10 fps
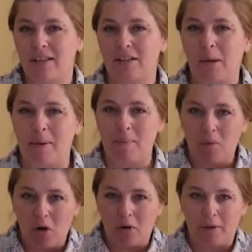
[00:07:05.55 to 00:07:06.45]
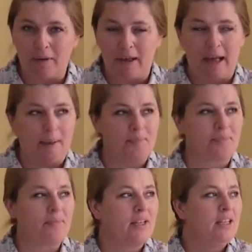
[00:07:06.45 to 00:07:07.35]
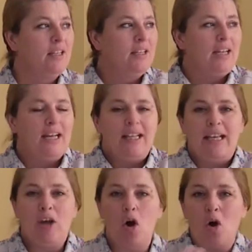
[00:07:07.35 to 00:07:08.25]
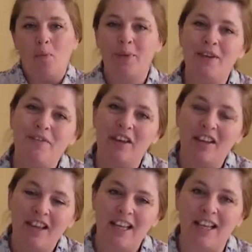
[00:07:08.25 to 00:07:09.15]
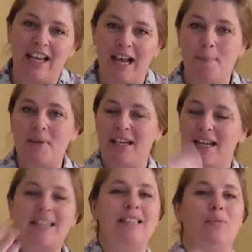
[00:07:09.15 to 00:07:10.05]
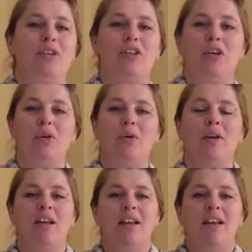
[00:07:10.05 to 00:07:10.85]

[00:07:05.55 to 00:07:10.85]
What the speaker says: a little bit more kind of like homey feely, like I'm connecting with you.